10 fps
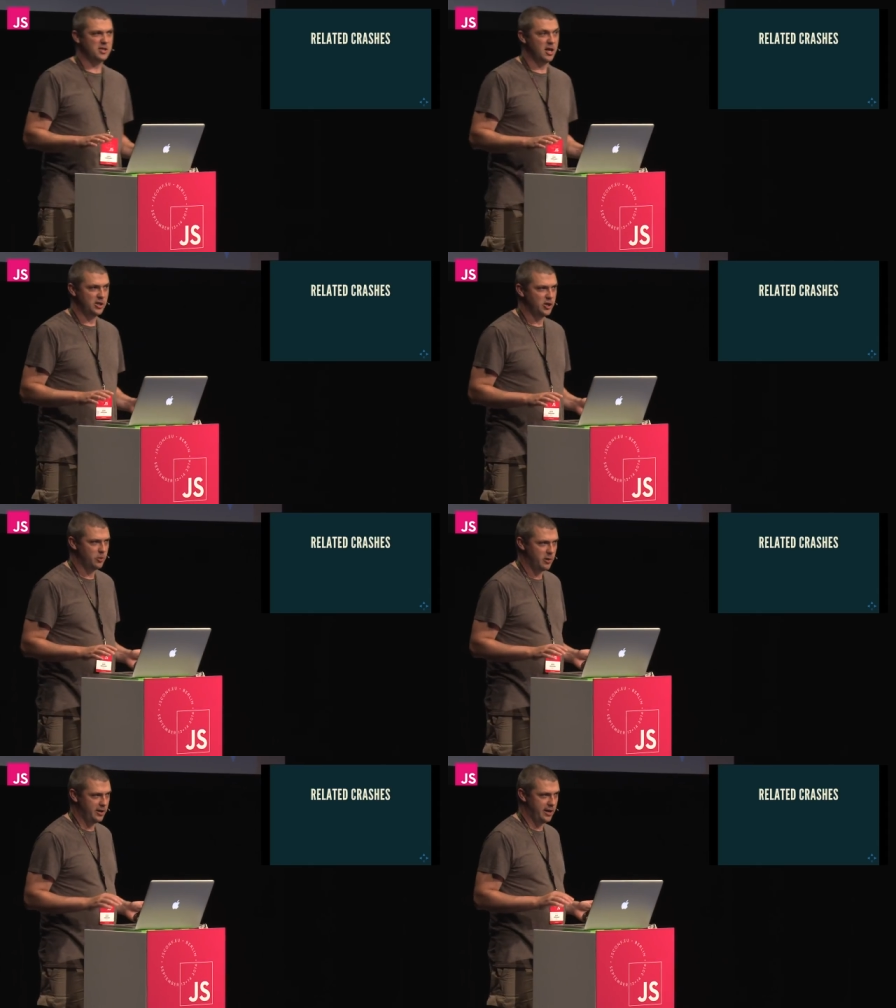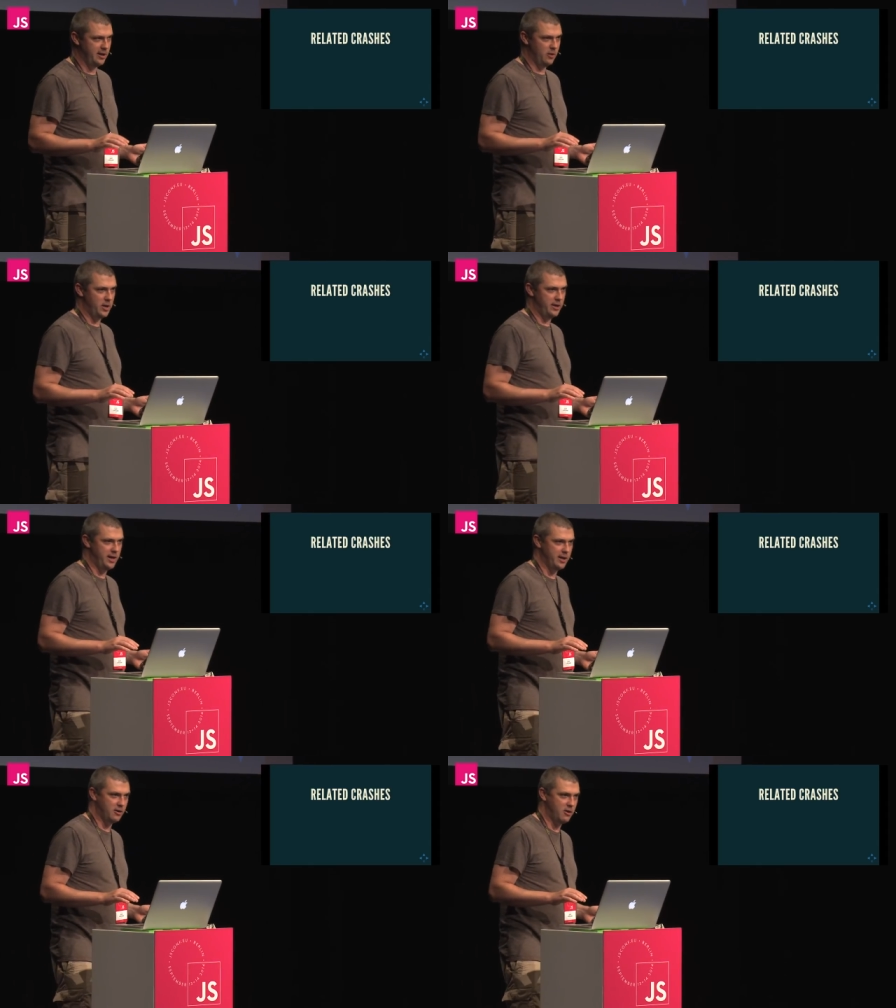aren't good when you, hit, when you
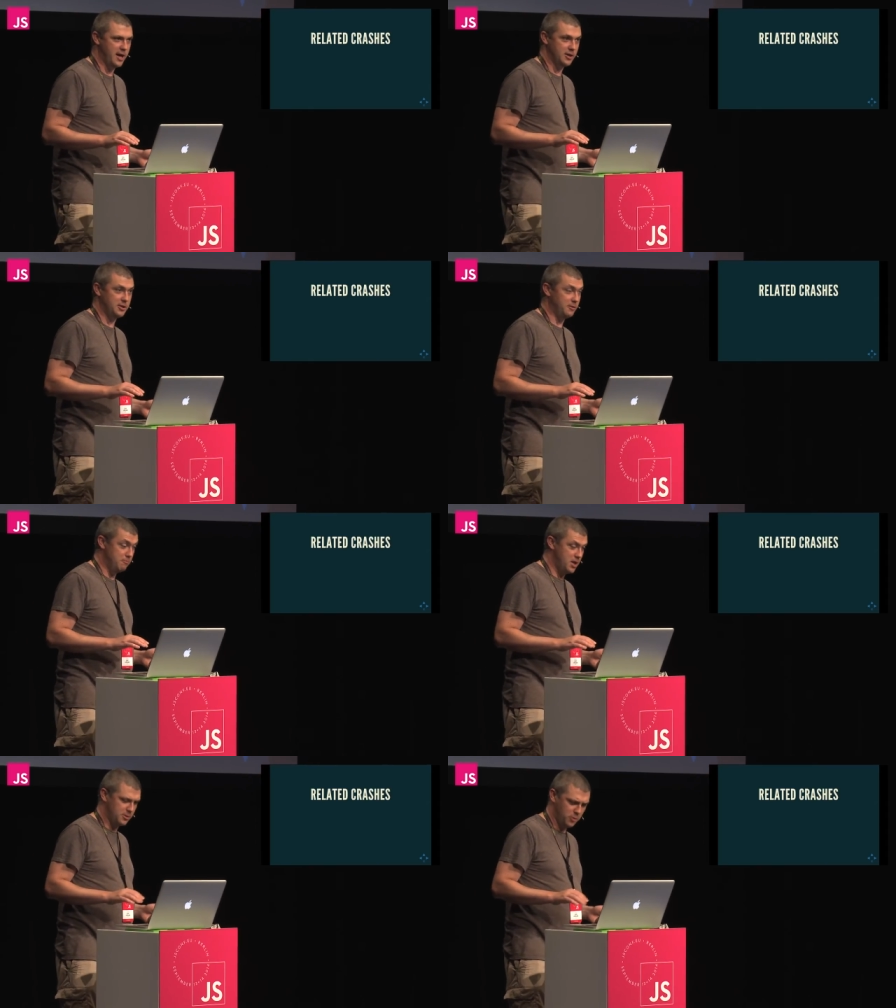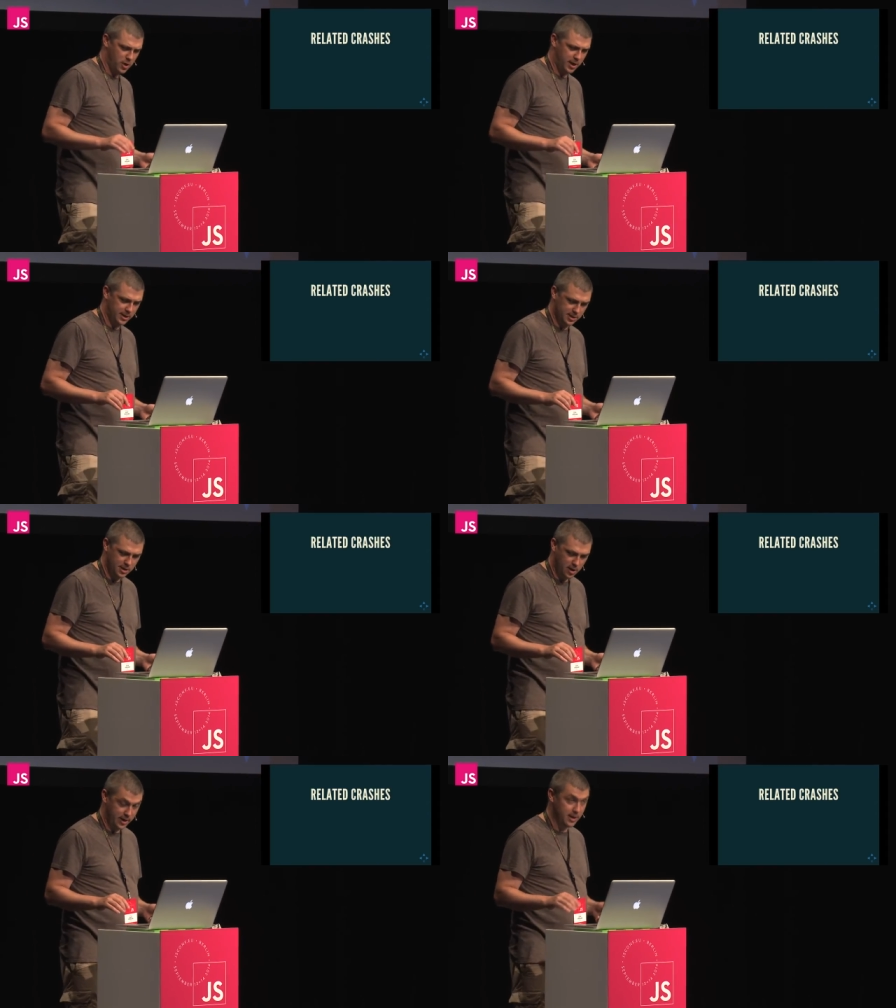hit a crash. You're much more likely to
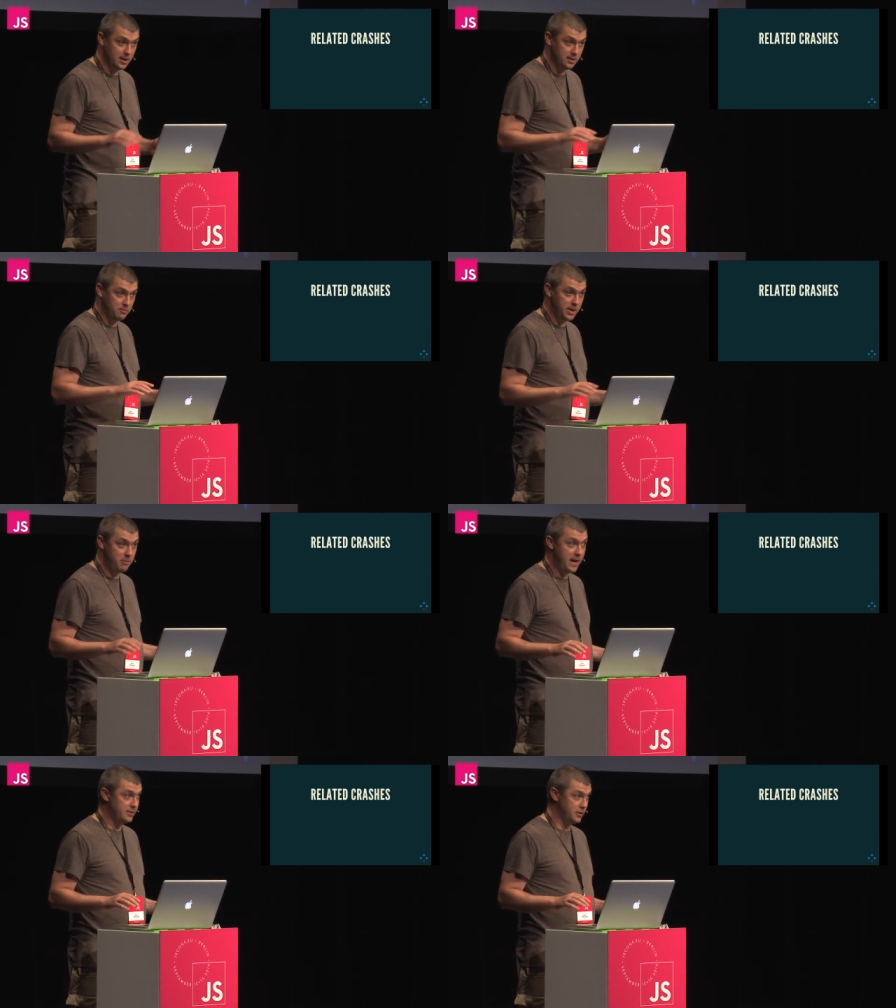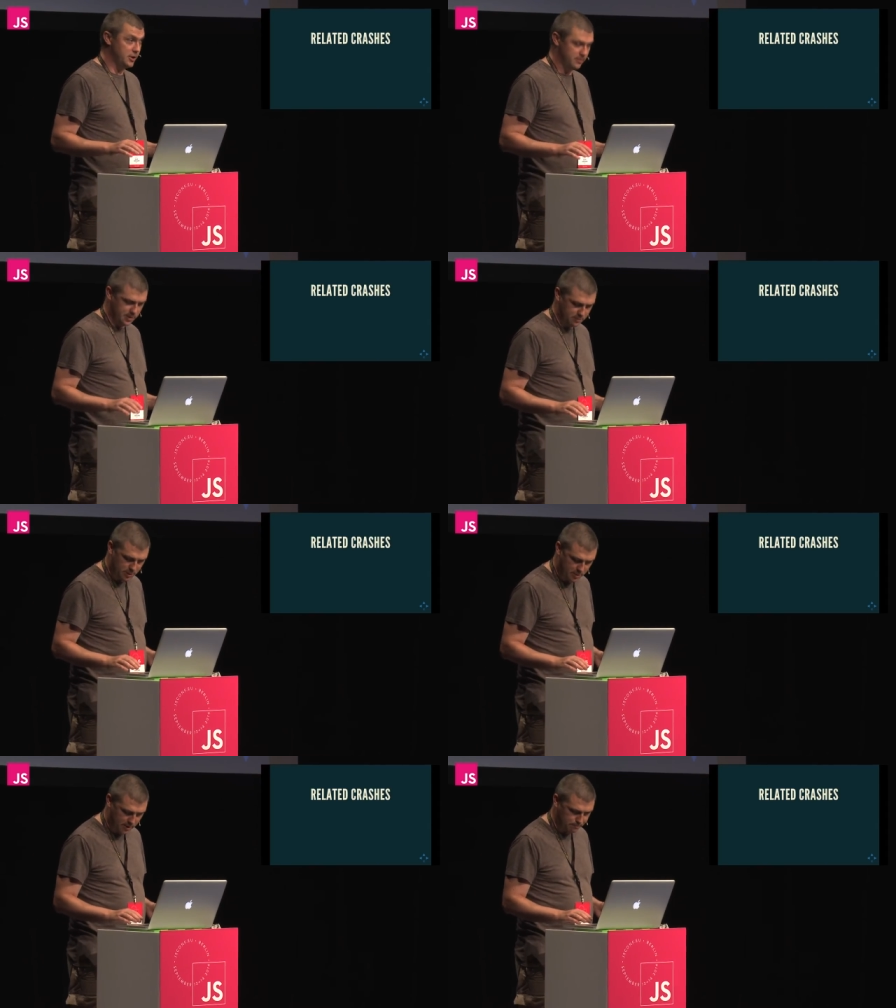die. Be a passenger, it's
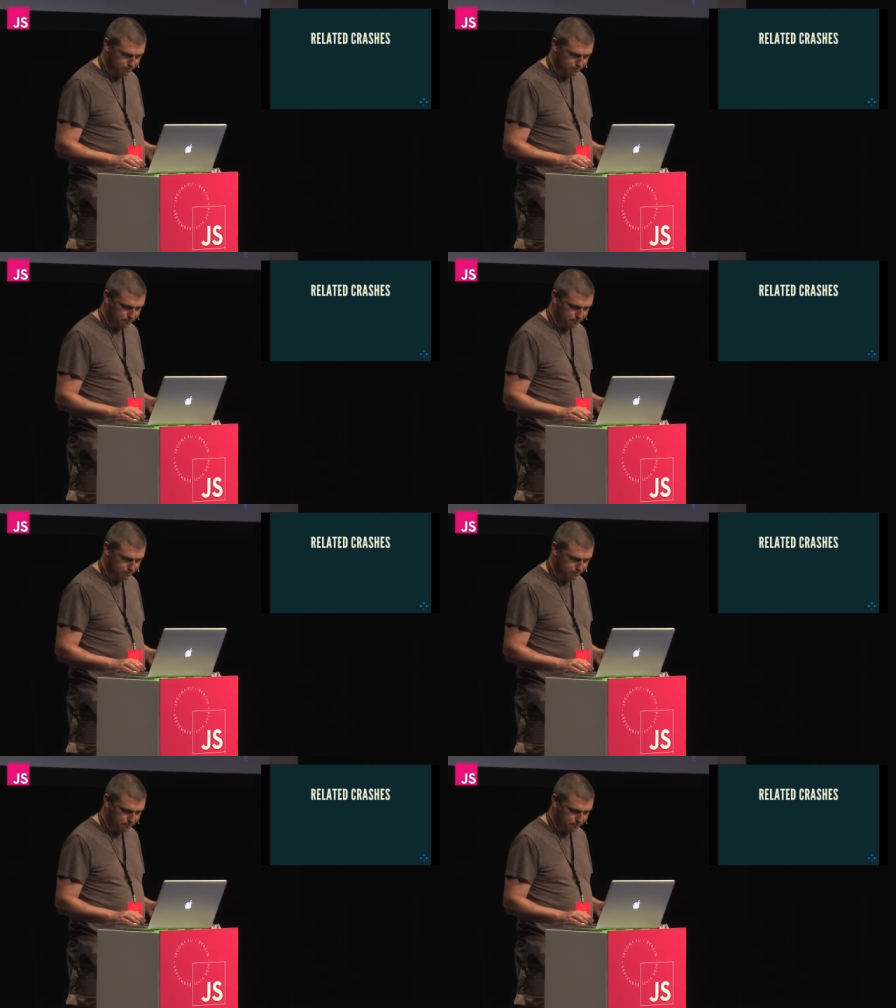much better.